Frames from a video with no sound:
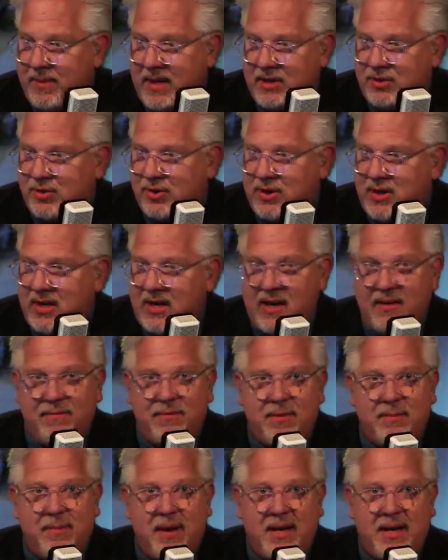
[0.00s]
Make sure you
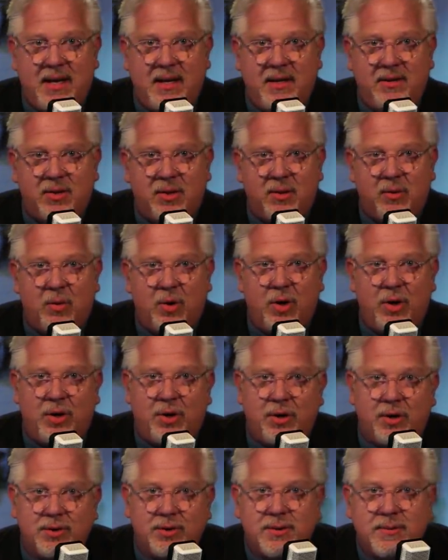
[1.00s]
give the money to the
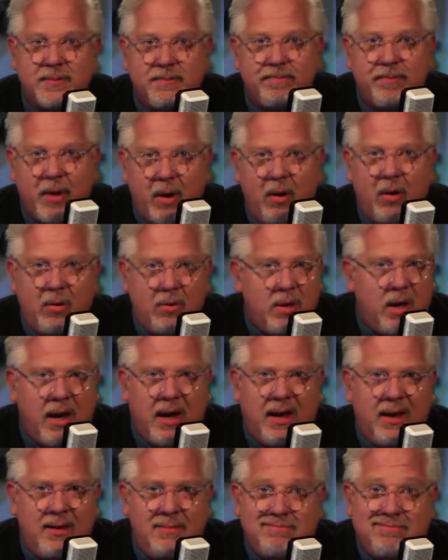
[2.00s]
workers.
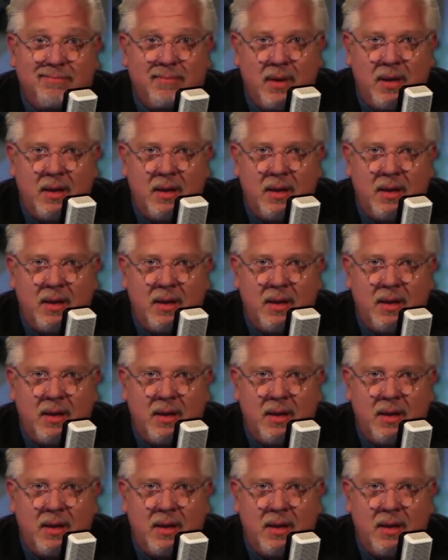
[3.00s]
Okay.